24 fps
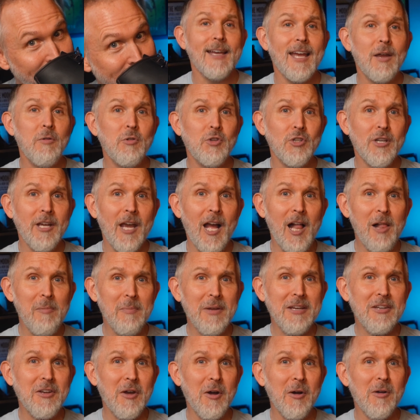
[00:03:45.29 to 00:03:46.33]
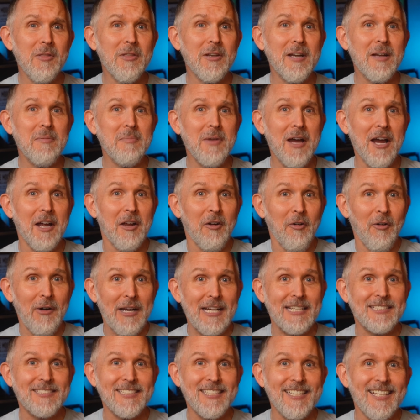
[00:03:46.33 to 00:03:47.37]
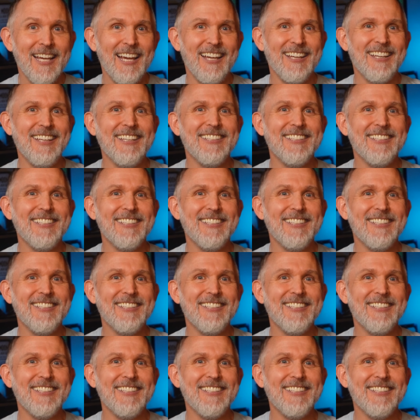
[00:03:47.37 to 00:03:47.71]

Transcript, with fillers: Hey, would you help me know that I'm not crazy?